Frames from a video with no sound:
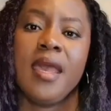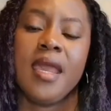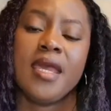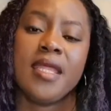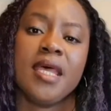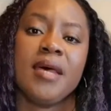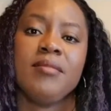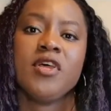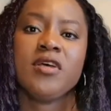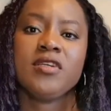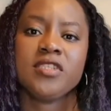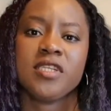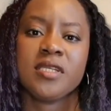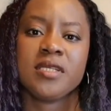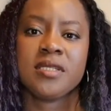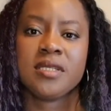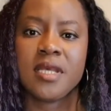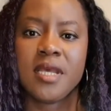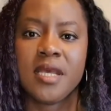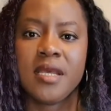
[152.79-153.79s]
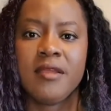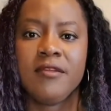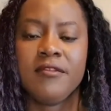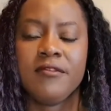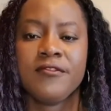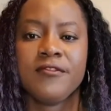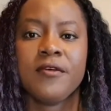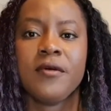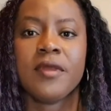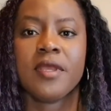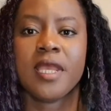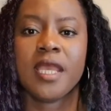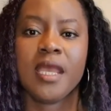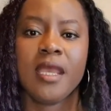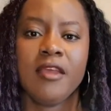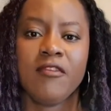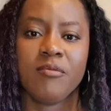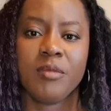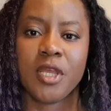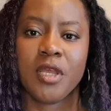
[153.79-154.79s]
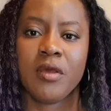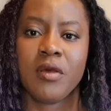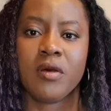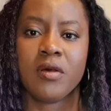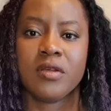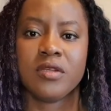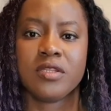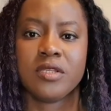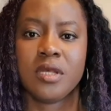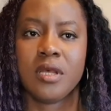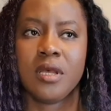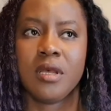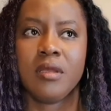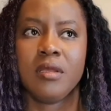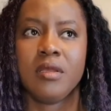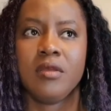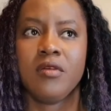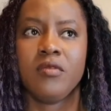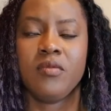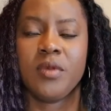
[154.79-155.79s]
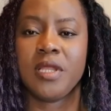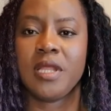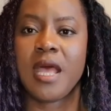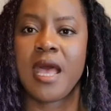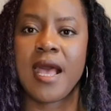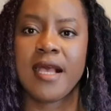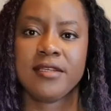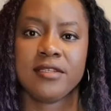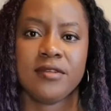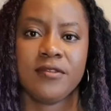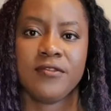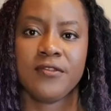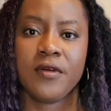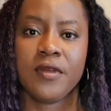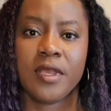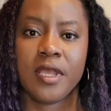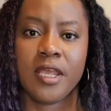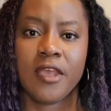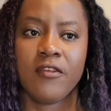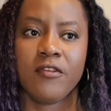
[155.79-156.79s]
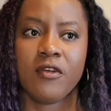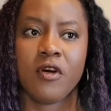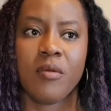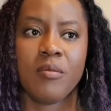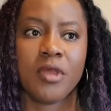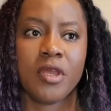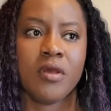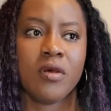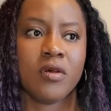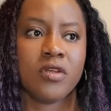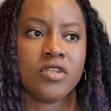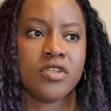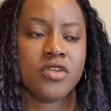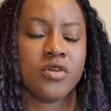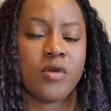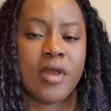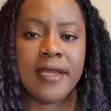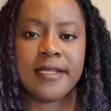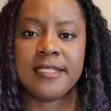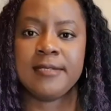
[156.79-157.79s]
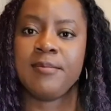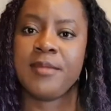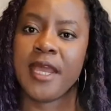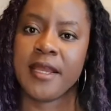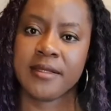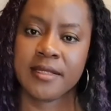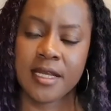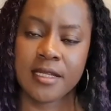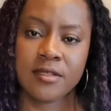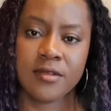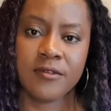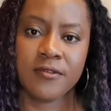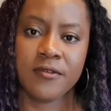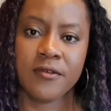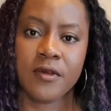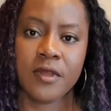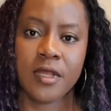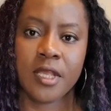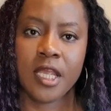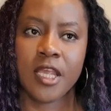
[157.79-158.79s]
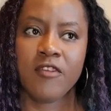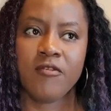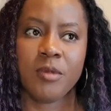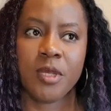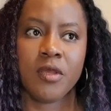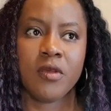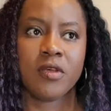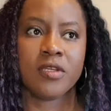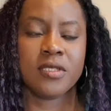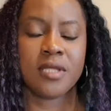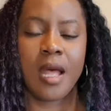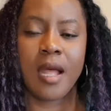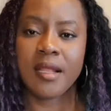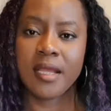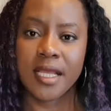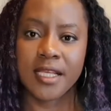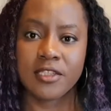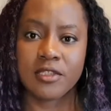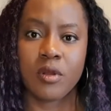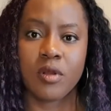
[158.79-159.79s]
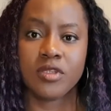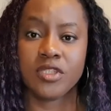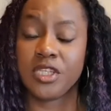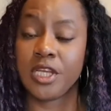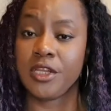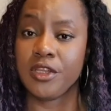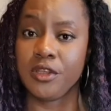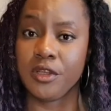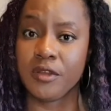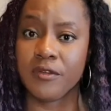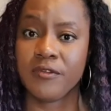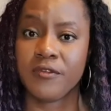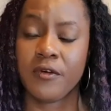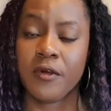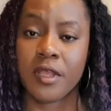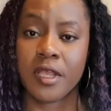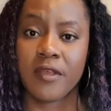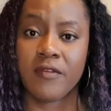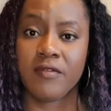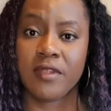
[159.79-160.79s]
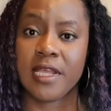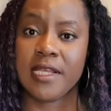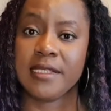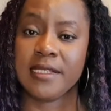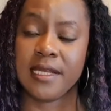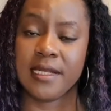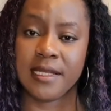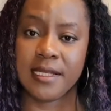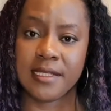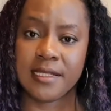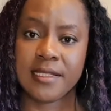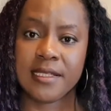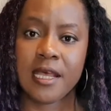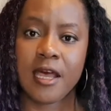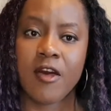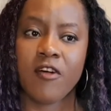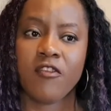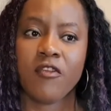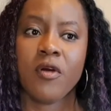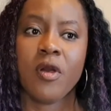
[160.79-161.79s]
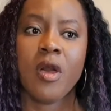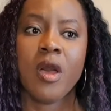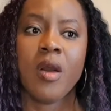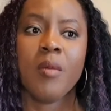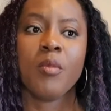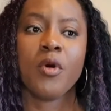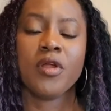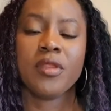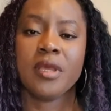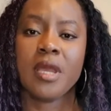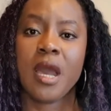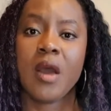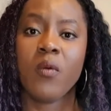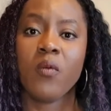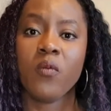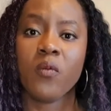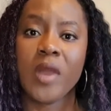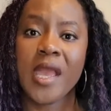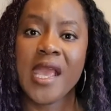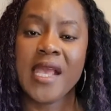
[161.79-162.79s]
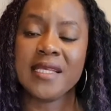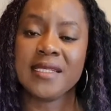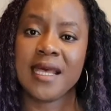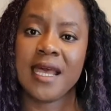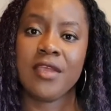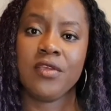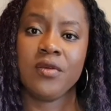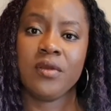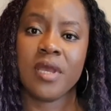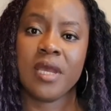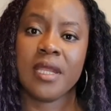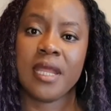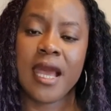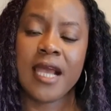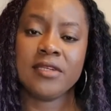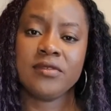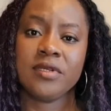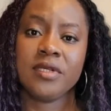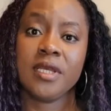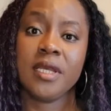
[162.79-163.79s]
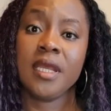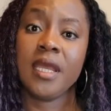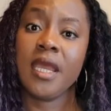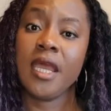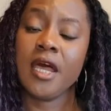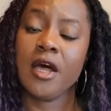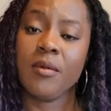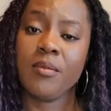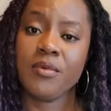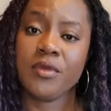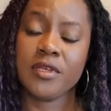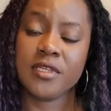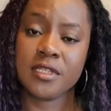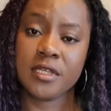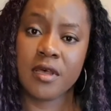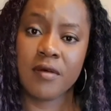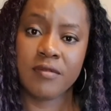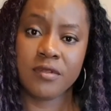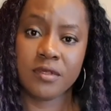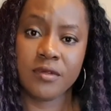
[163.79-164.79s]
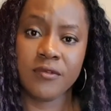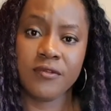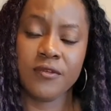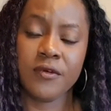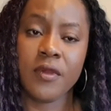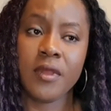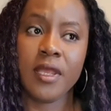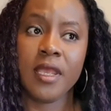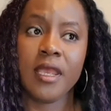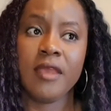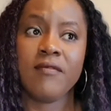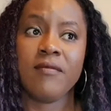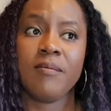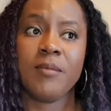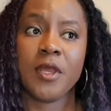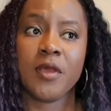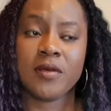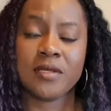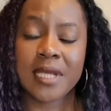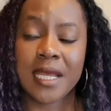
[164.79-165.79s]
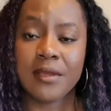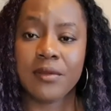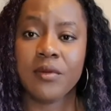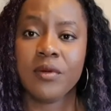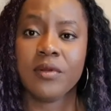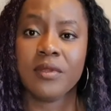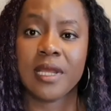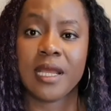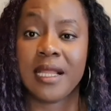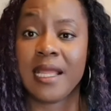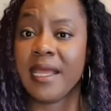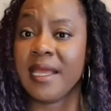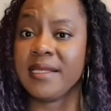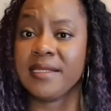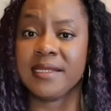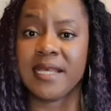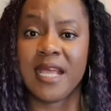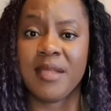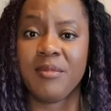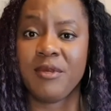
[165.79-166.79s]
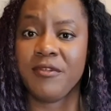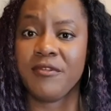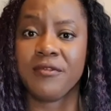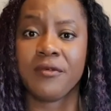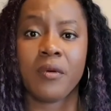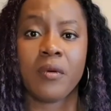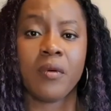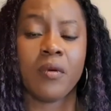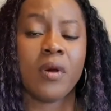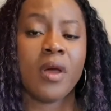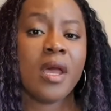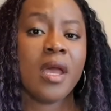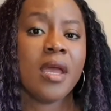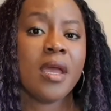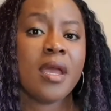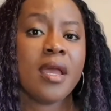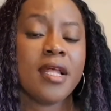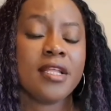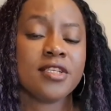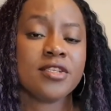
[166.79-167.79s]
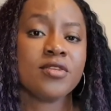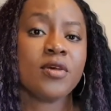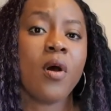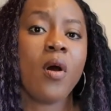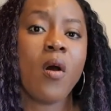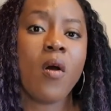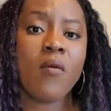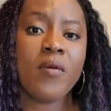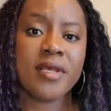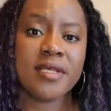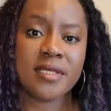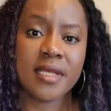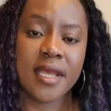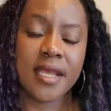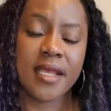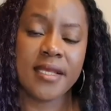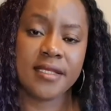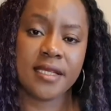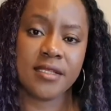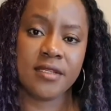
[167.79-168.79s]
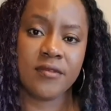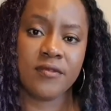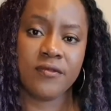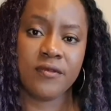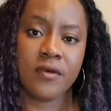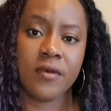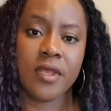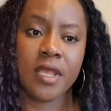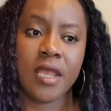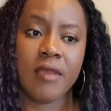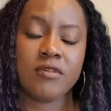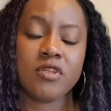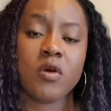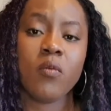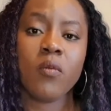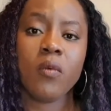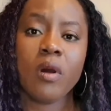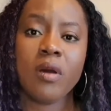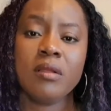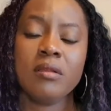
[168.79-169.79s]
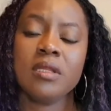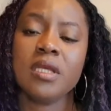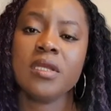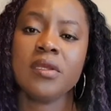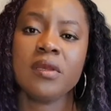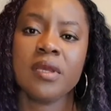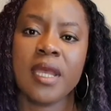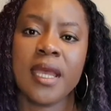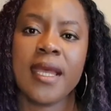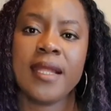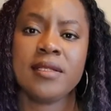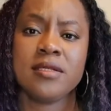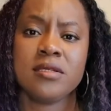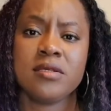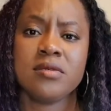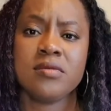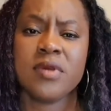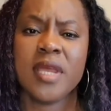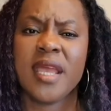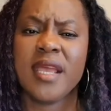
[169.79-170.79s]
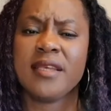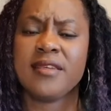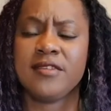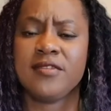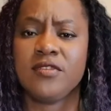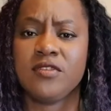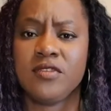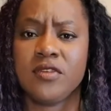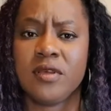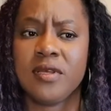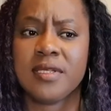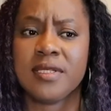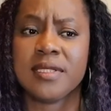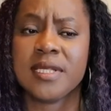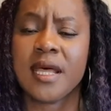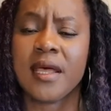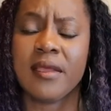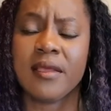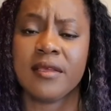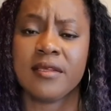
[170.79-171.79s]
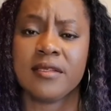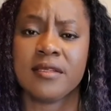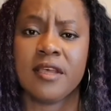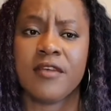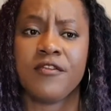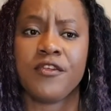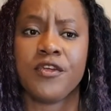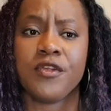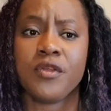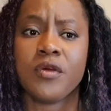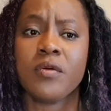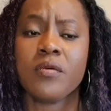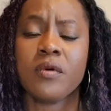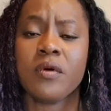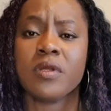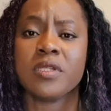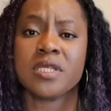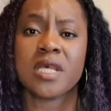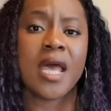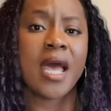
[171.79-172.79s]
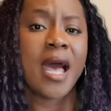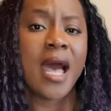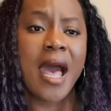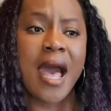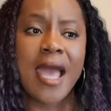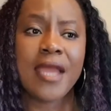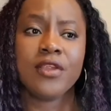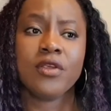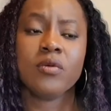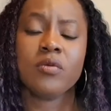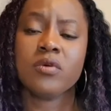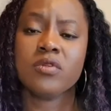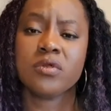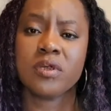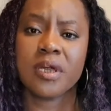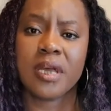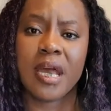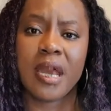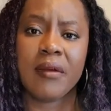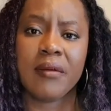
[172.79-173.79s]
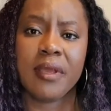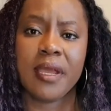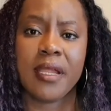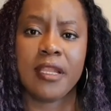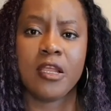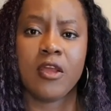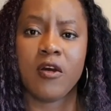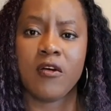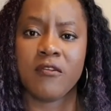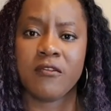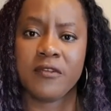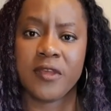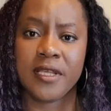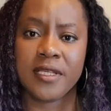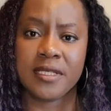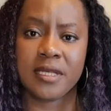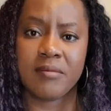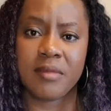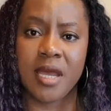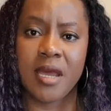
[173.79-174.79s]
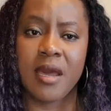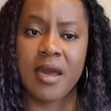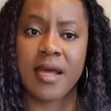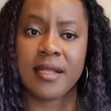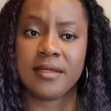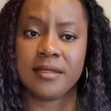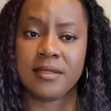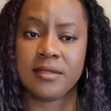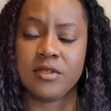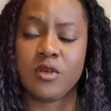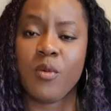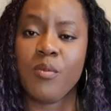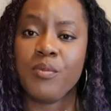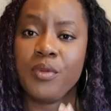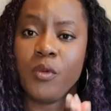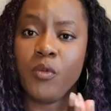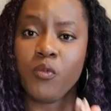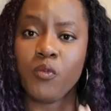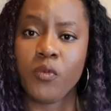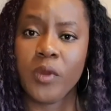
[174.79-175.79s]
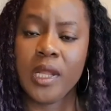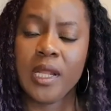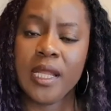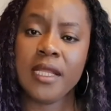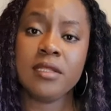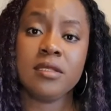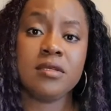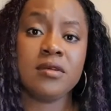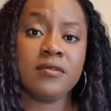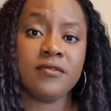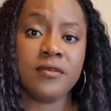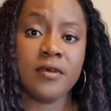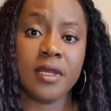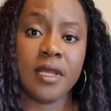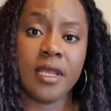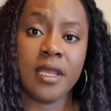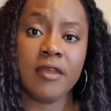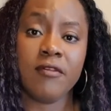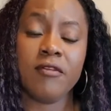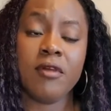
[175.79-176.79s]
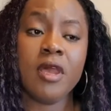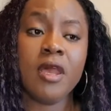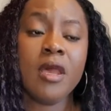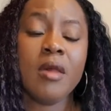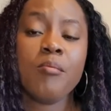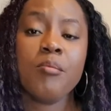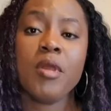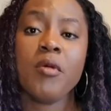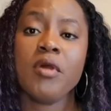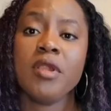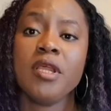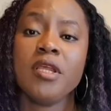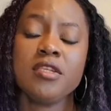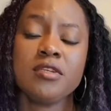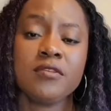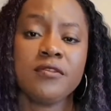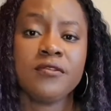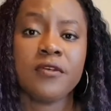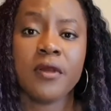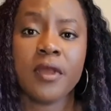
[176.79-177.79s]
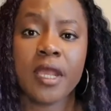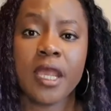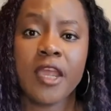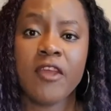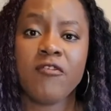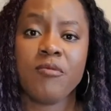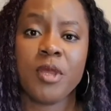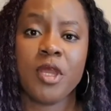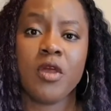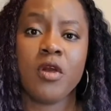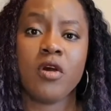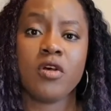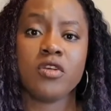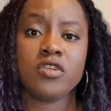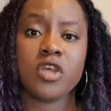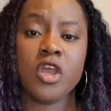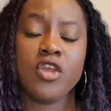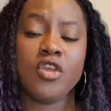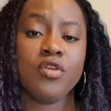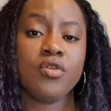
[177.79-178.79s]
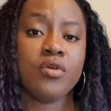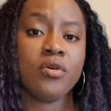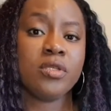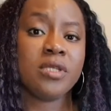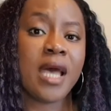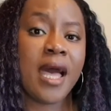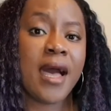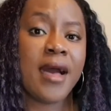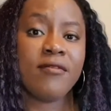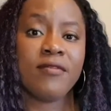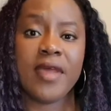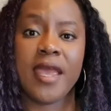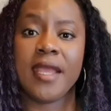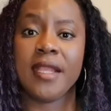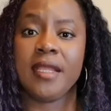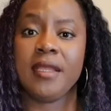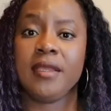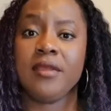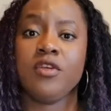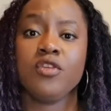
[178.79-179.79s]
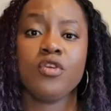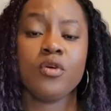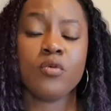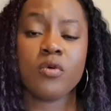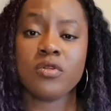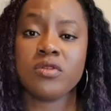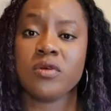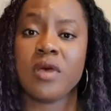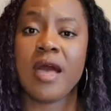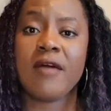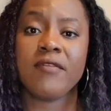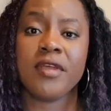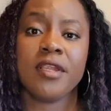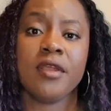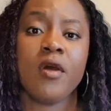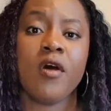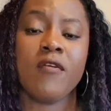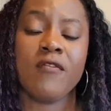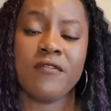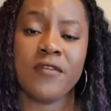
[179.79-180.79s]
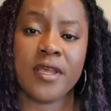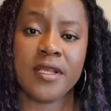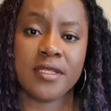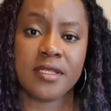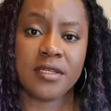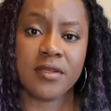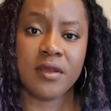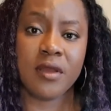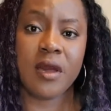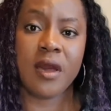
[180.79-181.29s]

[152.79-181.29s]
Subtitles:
And I'm not just saying forgive because you've been asked to forgive or because you are expected to forgive, because that is not genuine forgiveness in itself. But there are ways that you can actually help yourself to forgive, because I know that, like I said before, it's not always easy to forgive. So one thing you can do is to just tell yourself, you know what, I don't want to carry any offense in my heart. So be willing to forgive. Be willing to forgive because you don't want to have any offense in